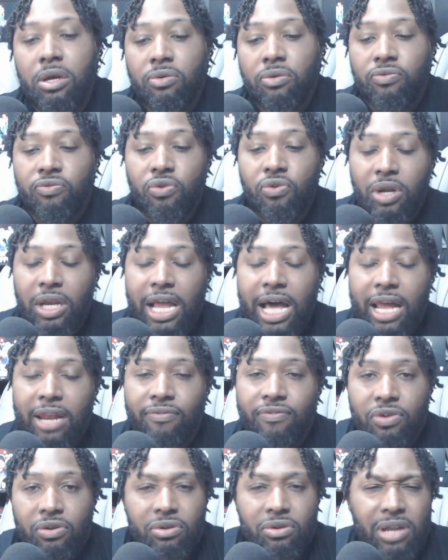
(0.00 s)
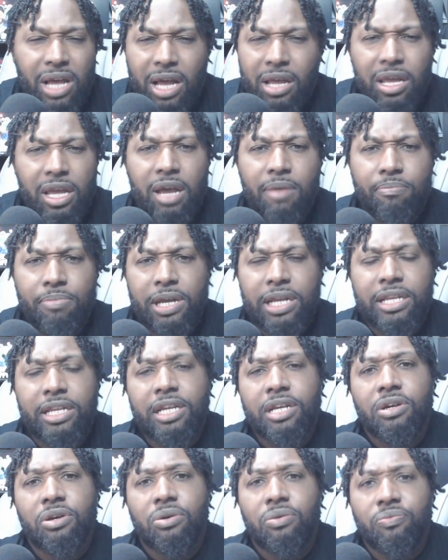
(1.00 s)
for a lot of you, like, yeah, big
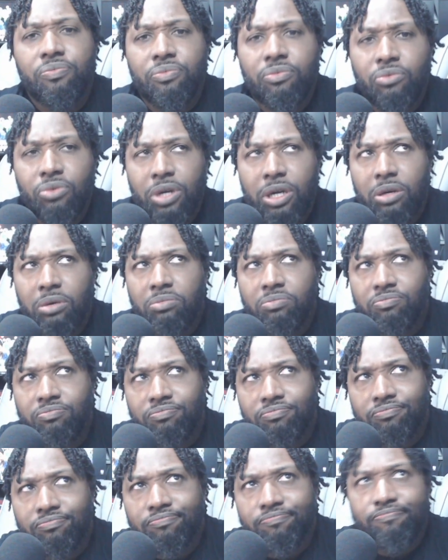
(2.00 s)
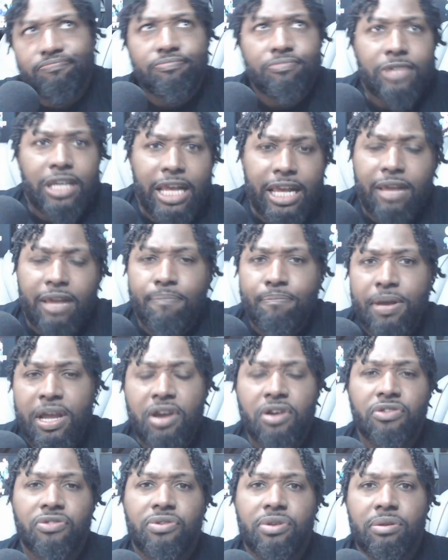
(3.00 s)
deal. Well, in
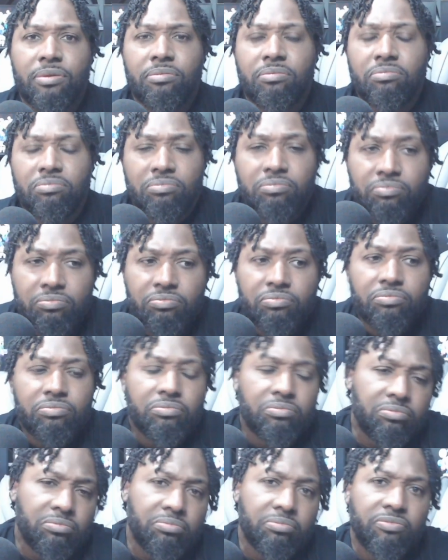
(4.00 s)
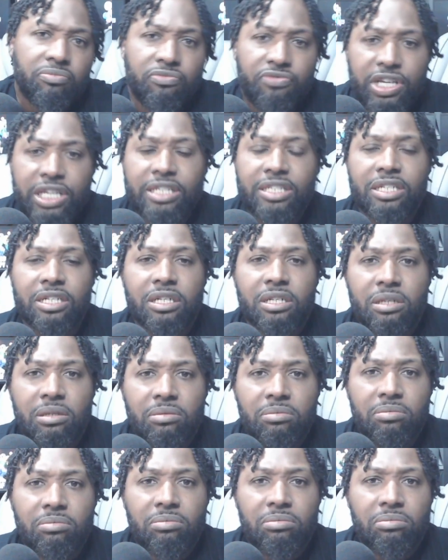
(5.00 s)
comparison, Visa
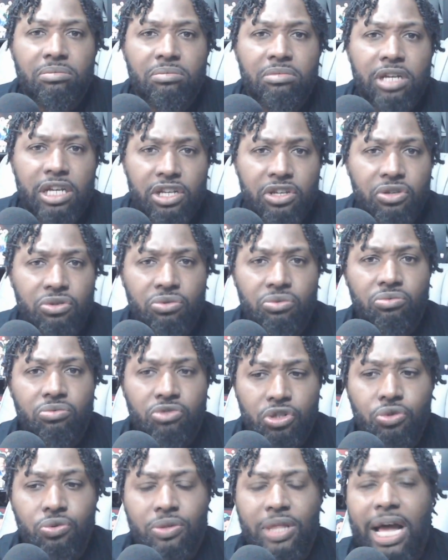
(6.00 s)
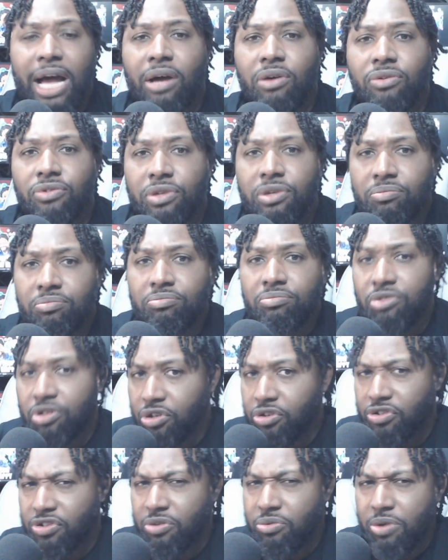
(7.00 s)
can do 2,000. Do
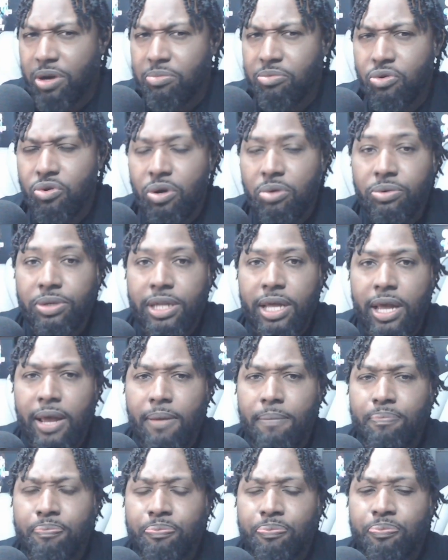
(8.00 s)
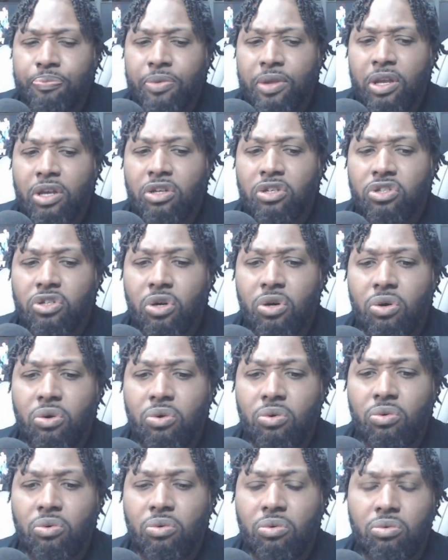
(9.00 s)
you see where I'm going with that?
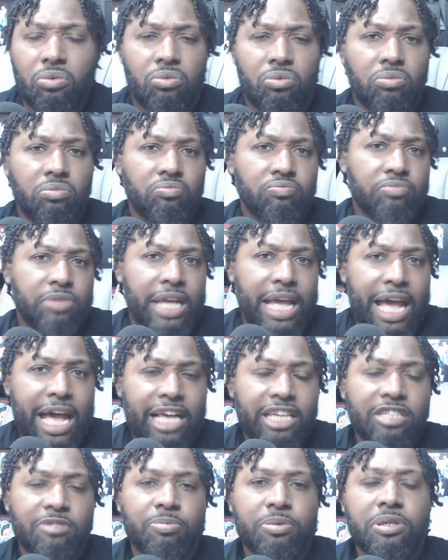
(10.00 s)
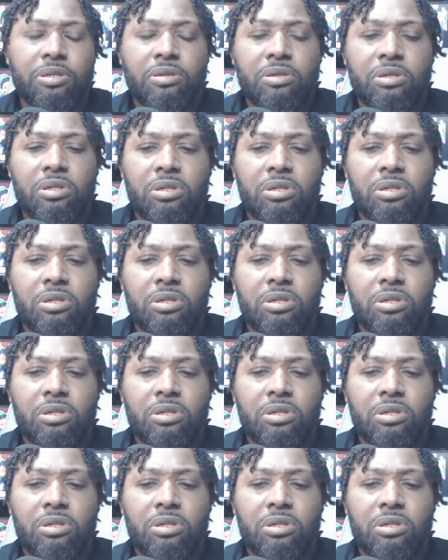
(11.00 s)
So Kaspa